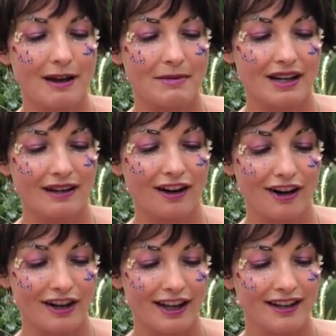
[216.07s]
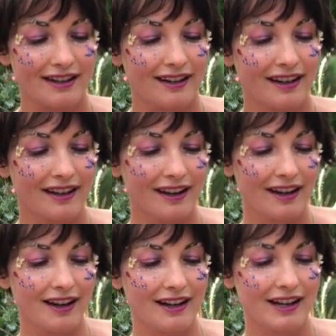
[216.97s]
I'm in a garden
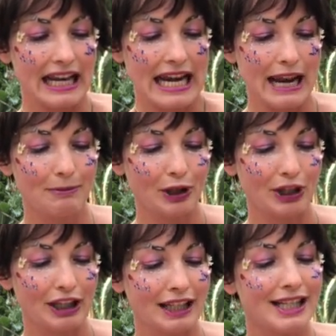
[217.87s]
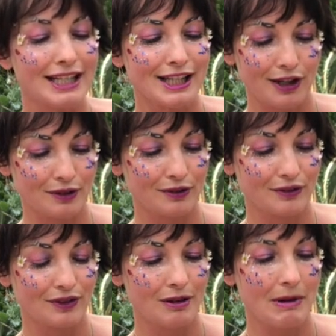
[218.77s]
in a neighborhood, so
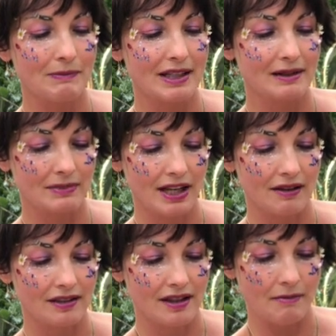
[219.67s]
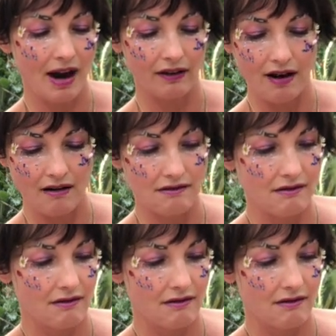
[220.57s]
there might be some sounds in the background.